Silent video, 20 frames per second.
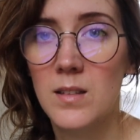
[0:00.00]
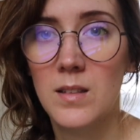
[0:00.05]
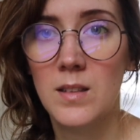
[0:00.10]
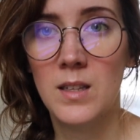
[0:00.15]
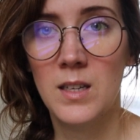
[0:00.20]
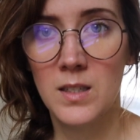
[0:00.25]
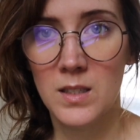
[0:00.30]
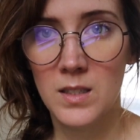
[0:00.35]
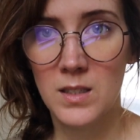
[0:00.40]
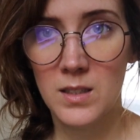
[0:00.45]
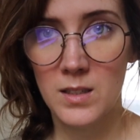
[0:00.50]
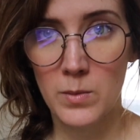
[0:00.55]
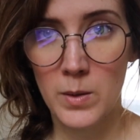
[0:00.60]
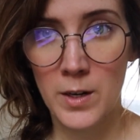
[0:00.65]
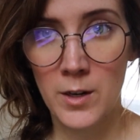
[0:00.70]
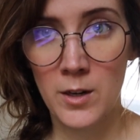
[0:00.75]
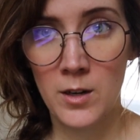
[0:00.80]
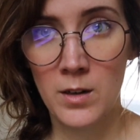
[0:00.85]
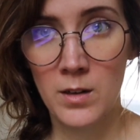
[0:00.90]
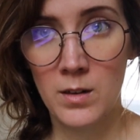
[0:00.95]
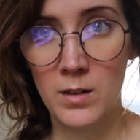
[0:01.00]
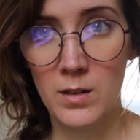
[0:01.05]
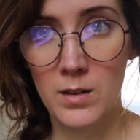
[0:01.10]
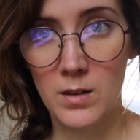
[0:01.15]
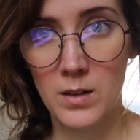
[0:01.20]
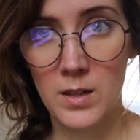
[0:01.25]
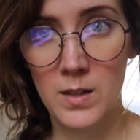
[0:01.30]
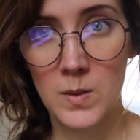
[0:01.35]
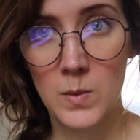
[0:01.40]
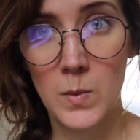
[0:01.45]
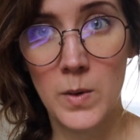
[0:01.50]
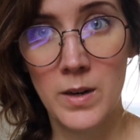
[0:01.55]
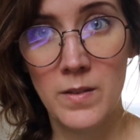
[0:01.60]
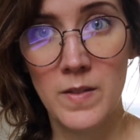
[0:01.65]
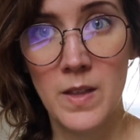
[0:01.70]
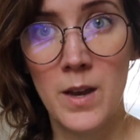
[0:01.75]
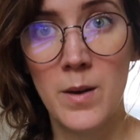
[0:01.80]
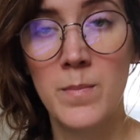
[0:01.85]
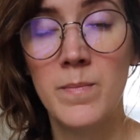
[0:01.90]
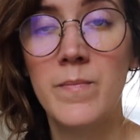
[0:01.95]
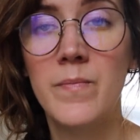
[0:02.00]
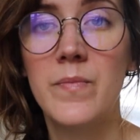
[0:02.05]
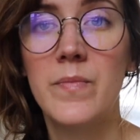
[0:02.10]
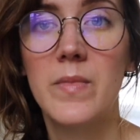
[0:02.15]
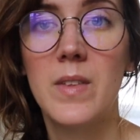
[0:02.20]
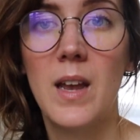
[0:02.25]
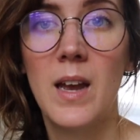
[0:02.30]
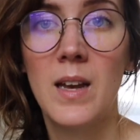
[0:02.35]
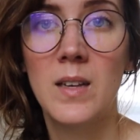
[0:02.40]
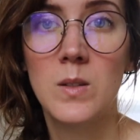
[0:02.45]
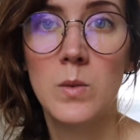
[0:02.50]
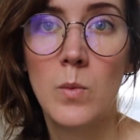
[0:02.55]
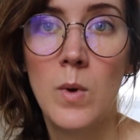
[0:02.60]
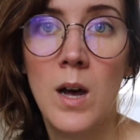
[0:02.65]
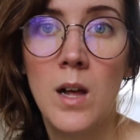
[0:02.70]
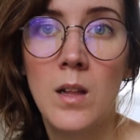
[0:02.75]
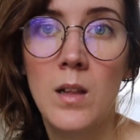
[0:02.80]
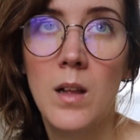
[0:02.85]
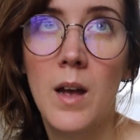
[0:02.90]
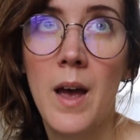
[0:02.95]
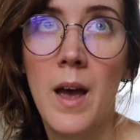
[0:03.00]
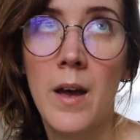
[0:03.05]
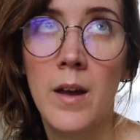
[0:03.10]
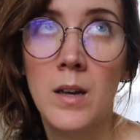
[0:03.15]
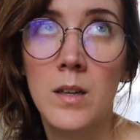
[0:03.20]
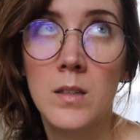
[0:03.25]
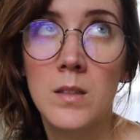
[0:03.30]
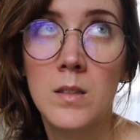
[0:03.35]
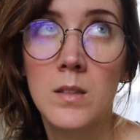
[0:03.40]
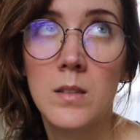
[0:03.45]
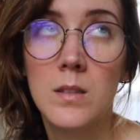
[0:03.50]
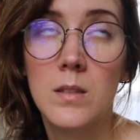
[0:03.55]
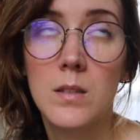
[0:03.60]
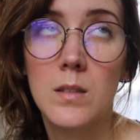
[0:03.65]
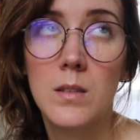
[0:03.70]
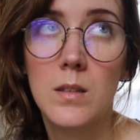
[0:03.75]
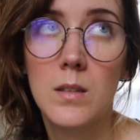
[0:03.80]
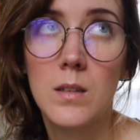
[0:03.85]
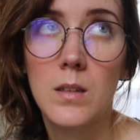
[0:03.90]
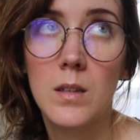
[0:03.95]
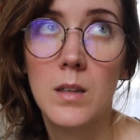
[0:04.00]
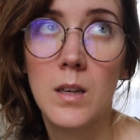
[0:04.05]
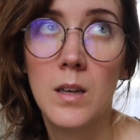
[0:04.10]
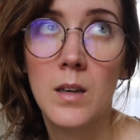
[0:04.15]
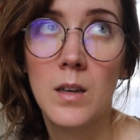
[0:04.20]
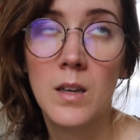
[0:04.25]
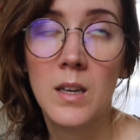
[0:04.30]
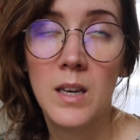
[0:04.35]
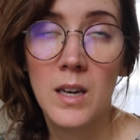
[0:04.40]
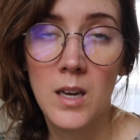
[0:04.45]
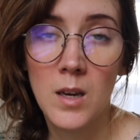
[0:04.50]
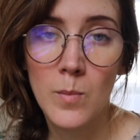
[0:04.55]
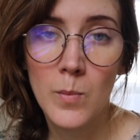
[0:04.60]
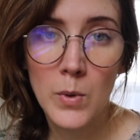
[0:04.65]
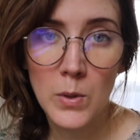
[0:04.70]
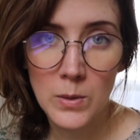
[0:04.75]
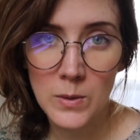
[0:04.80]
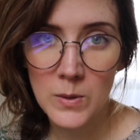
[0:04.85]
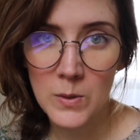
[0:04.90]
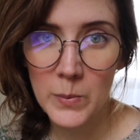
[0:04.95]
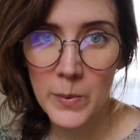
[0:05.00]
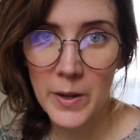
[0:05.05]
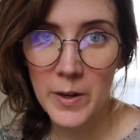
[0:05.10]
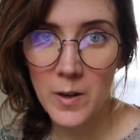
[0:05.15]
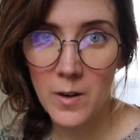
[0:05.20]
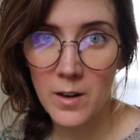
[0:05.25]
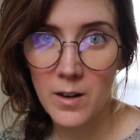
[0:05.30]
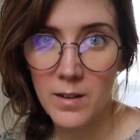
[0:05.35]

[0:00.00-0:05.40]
This sweater is one of them, as well as a cabled sweater.